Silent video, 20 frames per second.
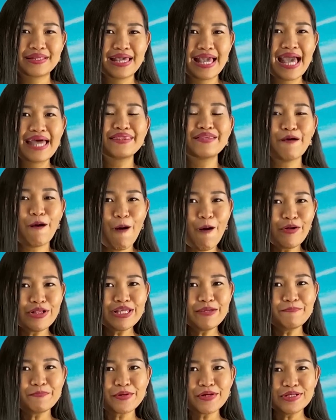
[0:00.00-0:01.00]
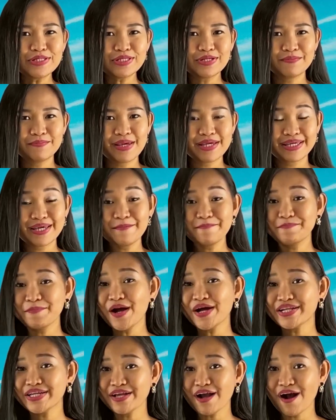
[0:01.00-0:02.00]
and the only person making
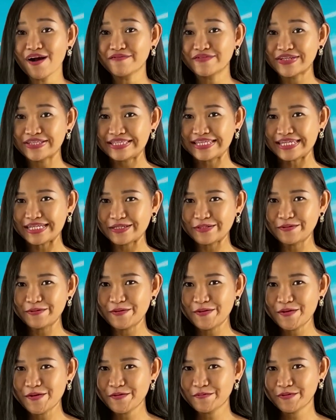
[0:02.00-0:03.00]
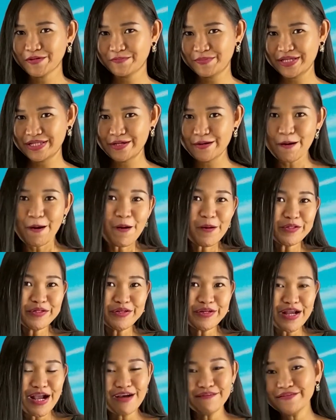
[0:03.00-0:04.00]
money off the deal will be the owner
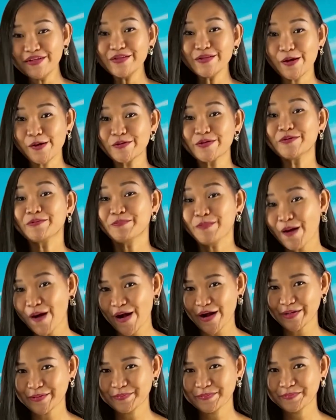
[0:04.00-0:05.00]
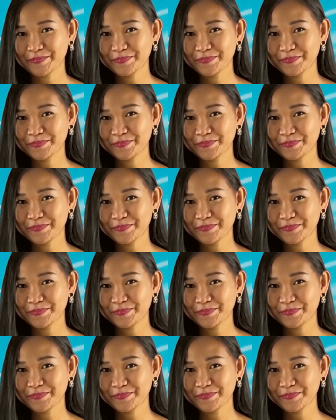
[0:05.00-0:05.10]
of the local bar.